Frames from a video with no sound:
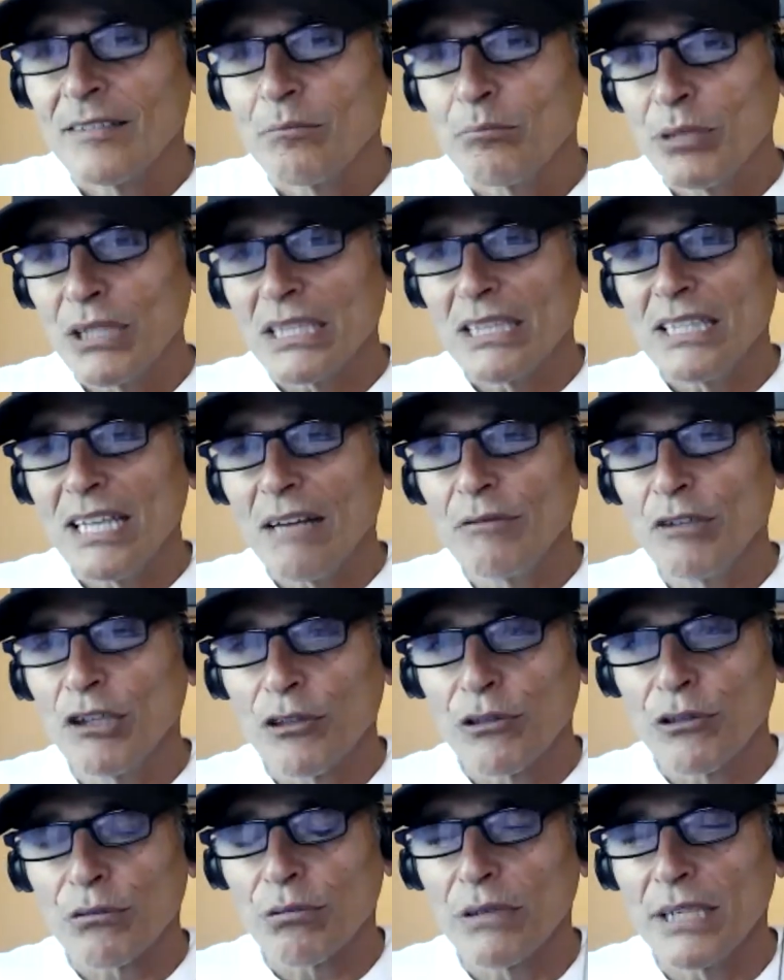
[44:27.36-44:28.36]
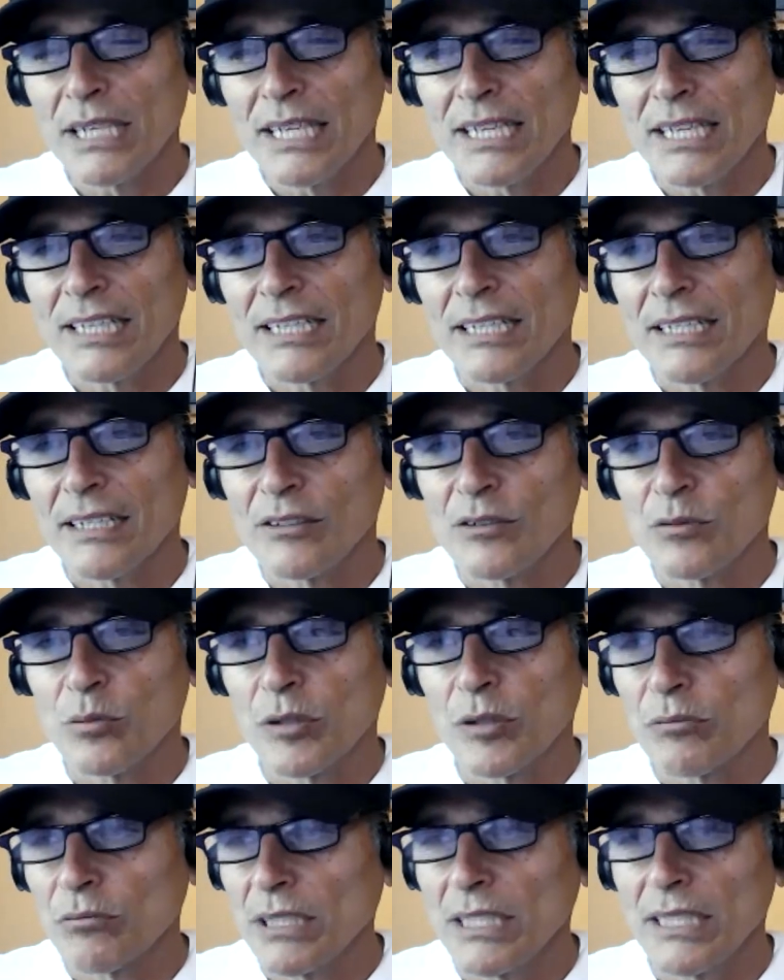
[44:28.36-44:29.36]
But level three is
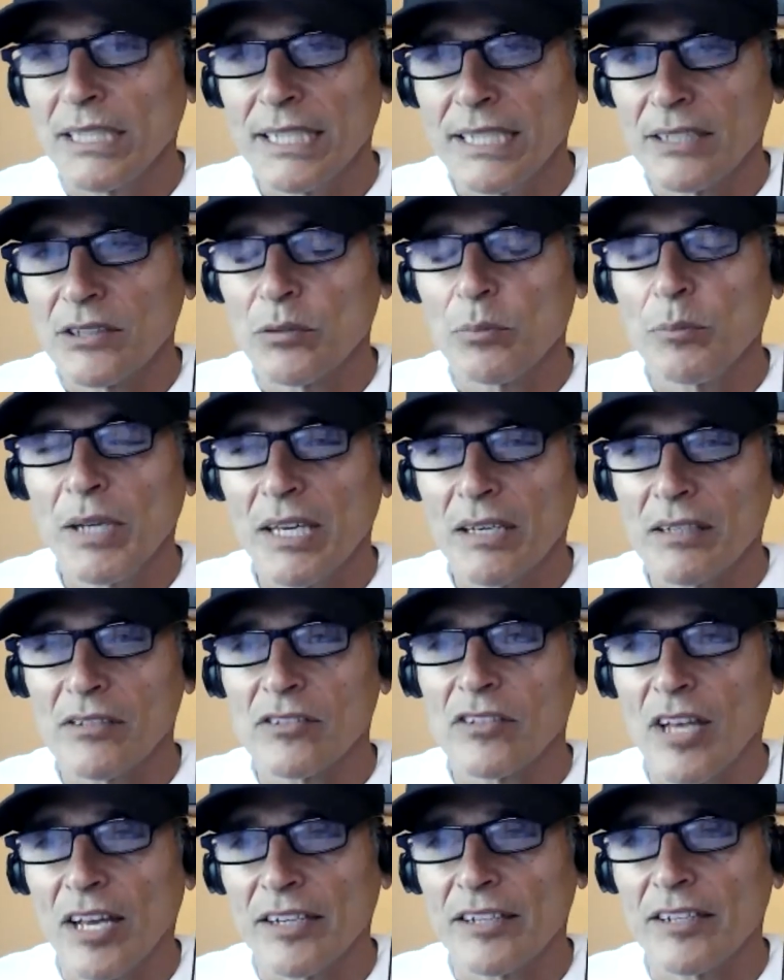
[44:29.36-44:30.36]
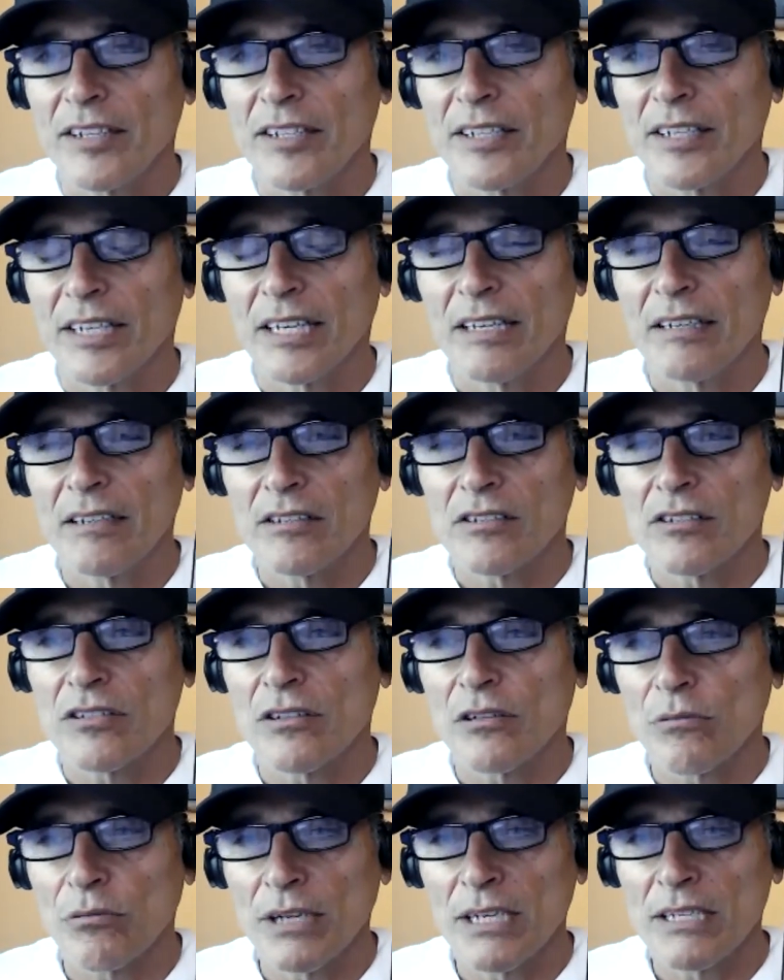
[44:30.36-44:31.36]
what really gets me excited. And it's
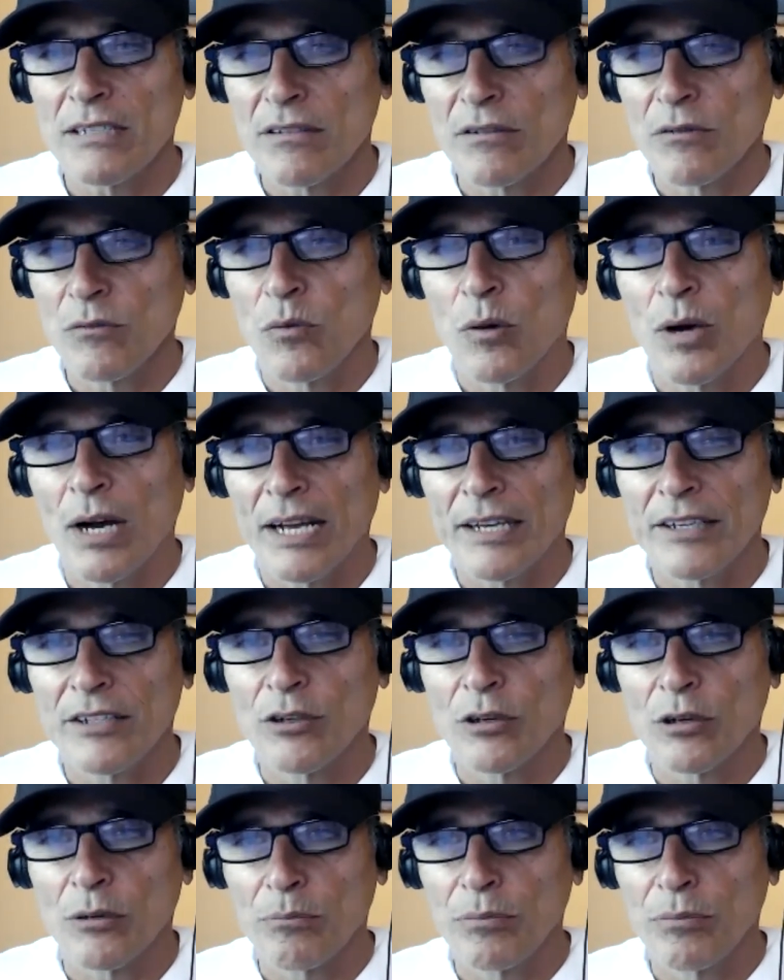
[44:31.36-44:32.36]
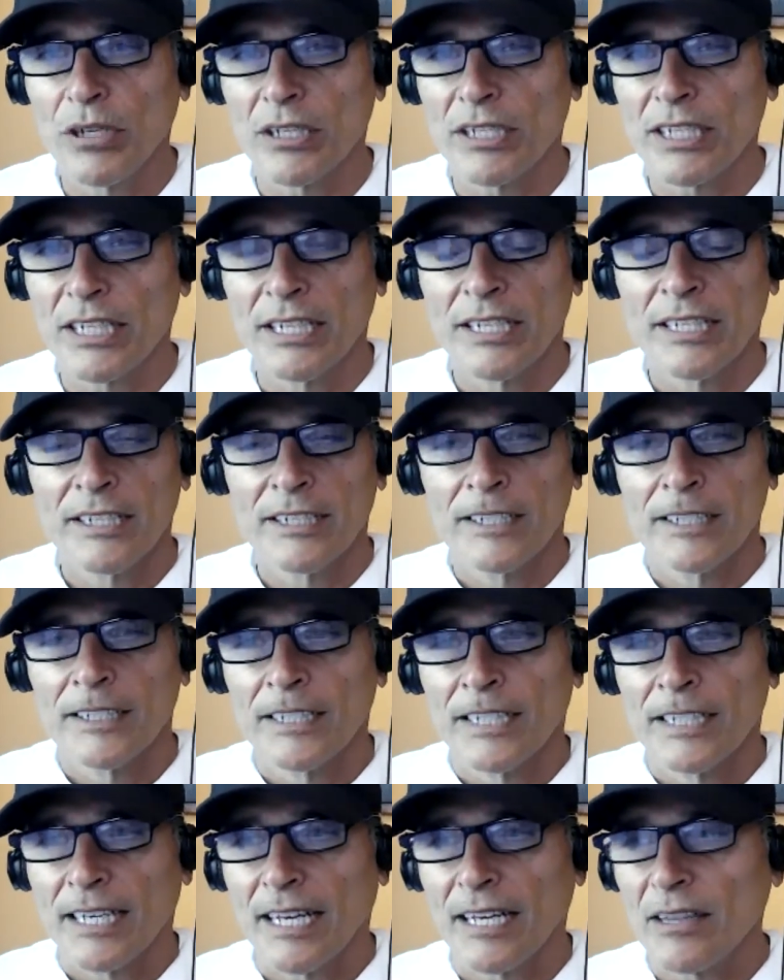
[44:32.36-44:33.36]
the reason why your book
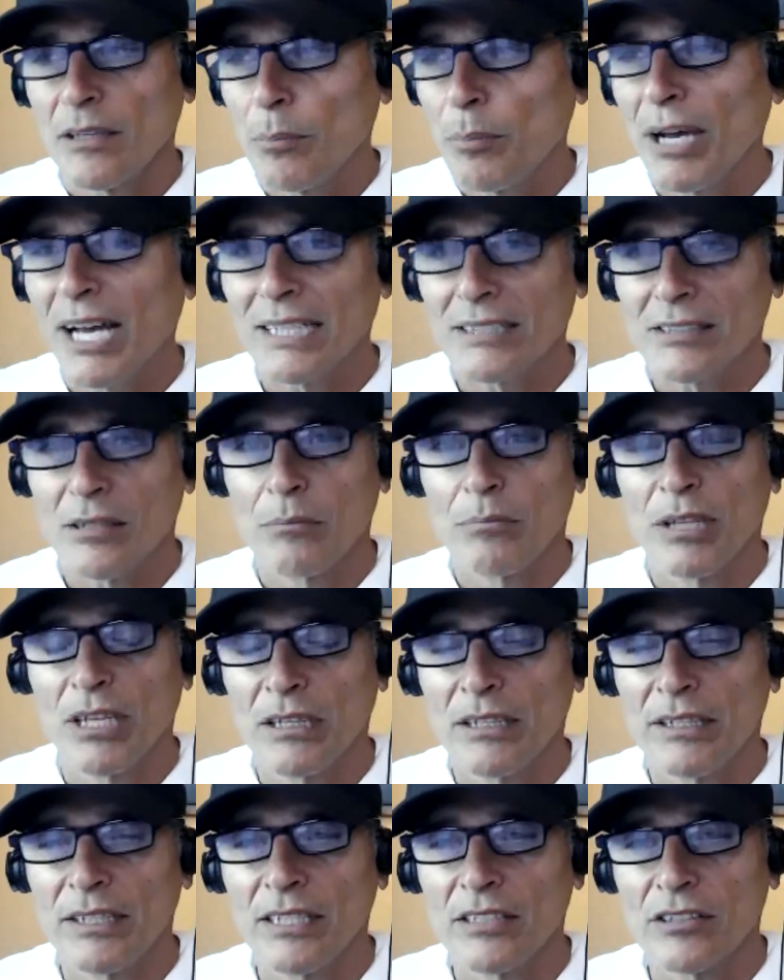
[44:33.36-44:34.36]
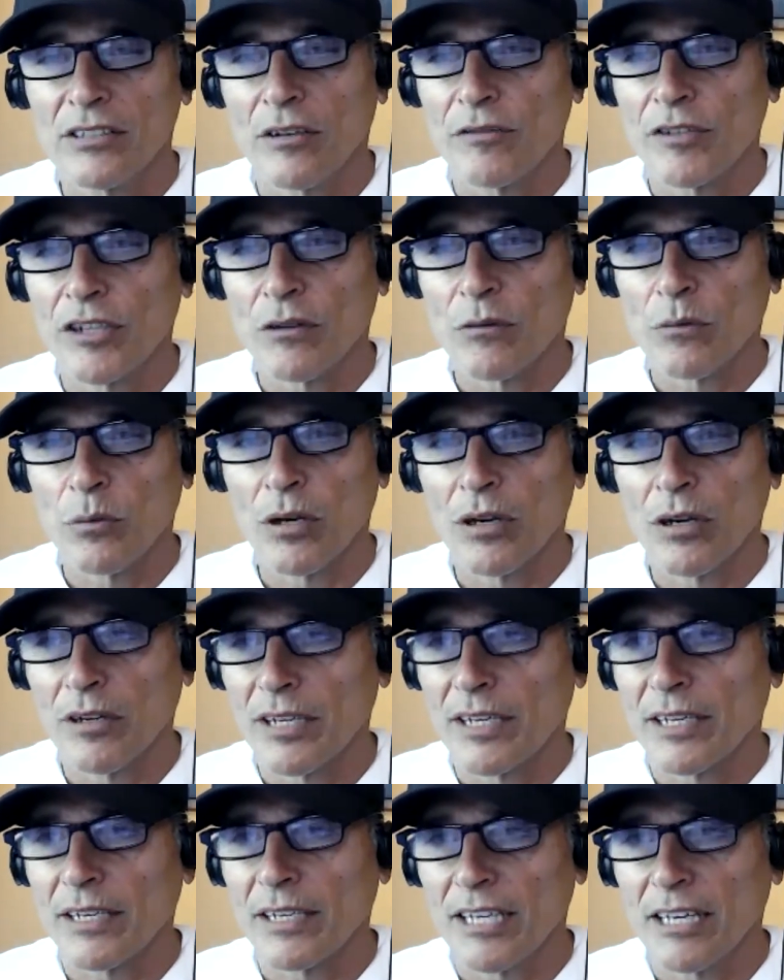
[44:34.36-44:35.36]
and the possibilities of your
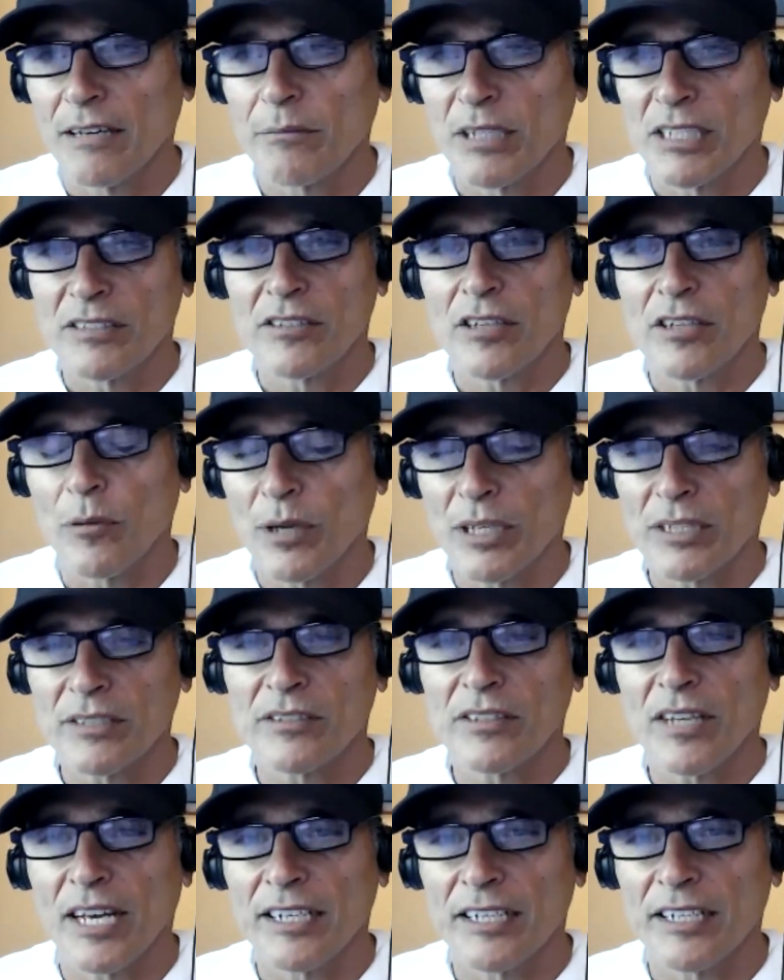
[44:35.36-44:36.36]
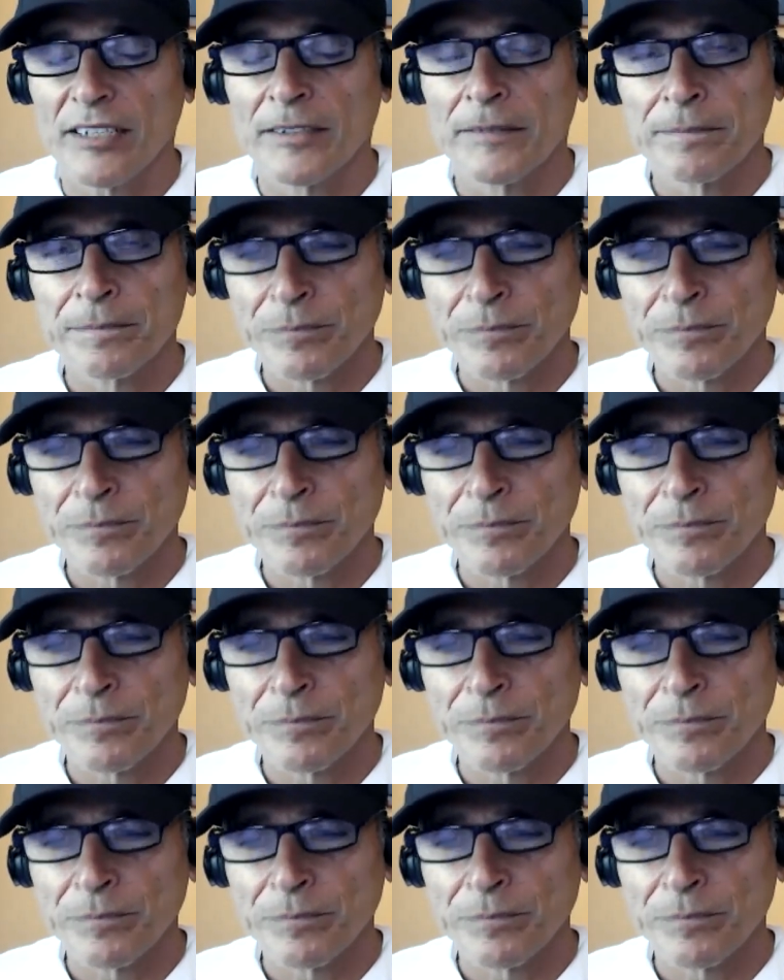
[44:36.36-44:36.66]
work get me so excited